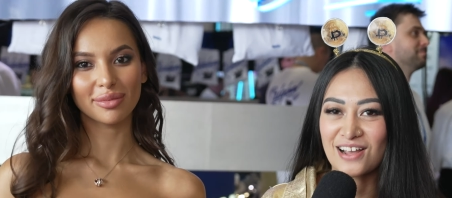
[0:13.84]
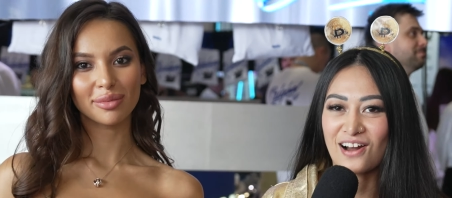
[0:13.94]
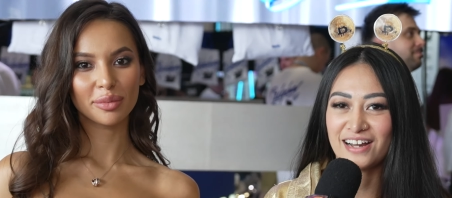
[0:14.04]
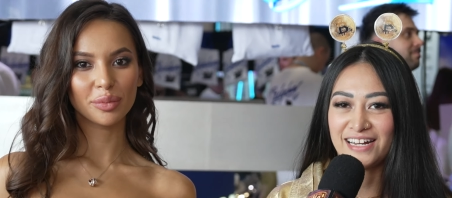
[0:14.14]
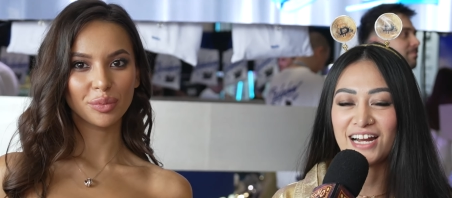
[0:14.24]

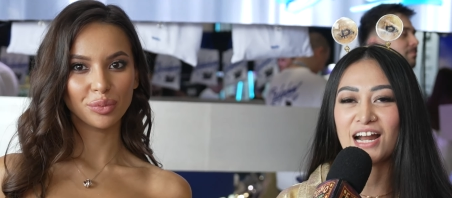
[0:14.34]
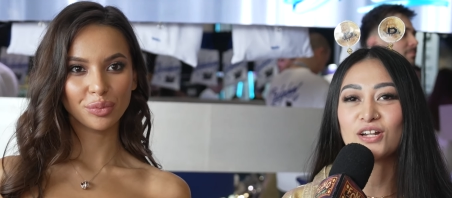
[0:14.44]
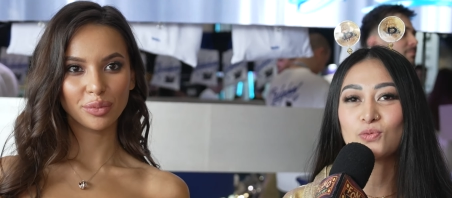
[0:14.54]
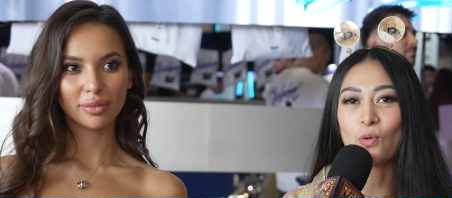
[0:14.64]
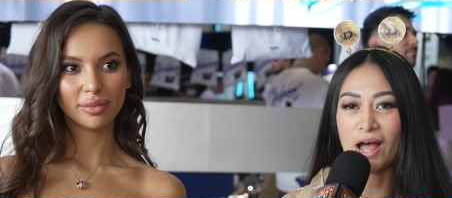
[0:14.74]
Speaker 1: sorry, you're
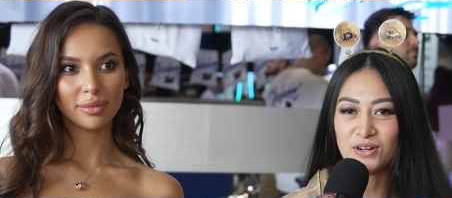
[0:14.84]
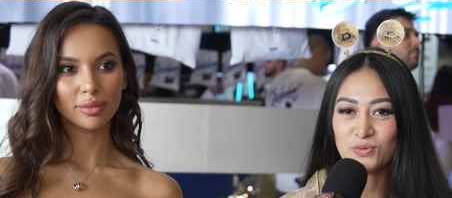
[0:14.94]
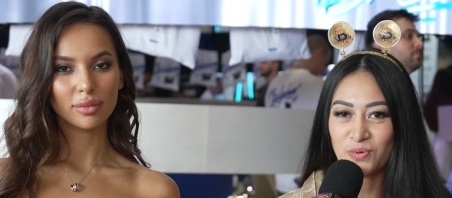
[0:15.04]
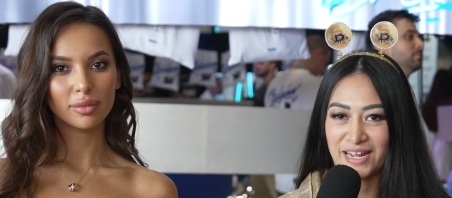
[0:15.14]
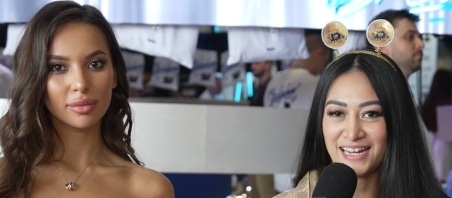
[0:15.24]
at
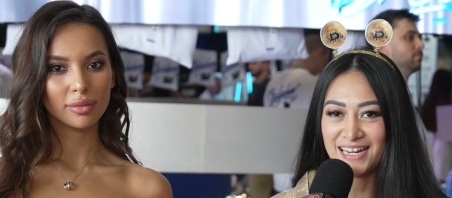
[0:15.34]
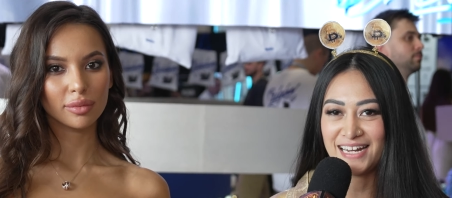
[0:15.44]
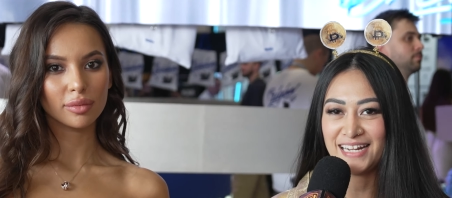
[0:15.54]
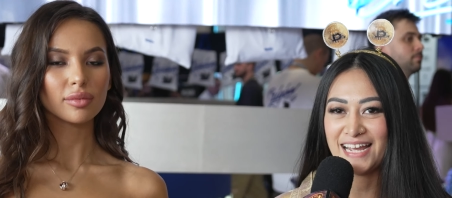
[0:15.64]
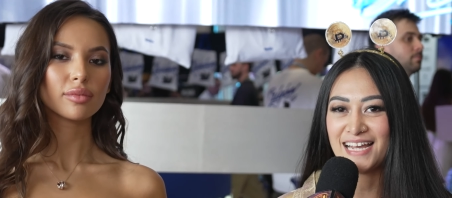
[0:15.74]

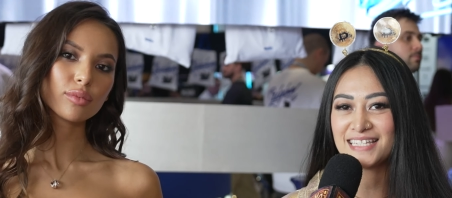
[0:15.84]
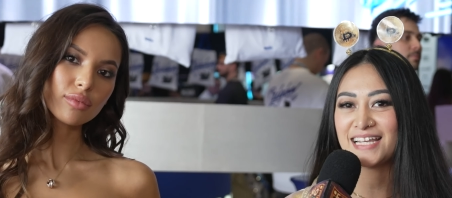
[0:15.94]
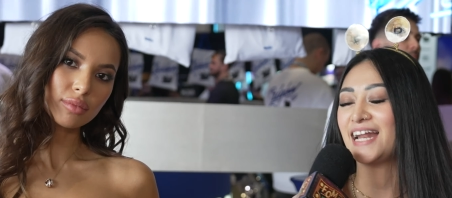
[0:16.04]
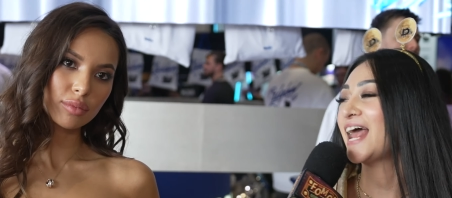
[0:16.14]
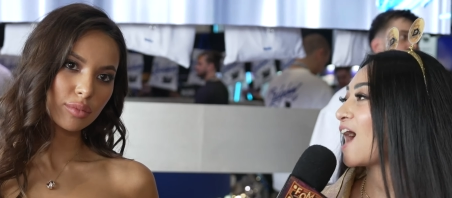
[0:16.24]
1win.
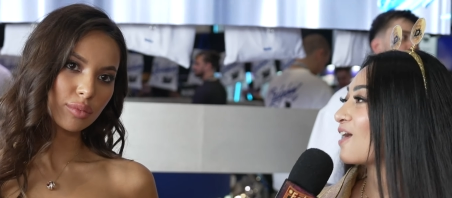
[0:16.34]
Yes, and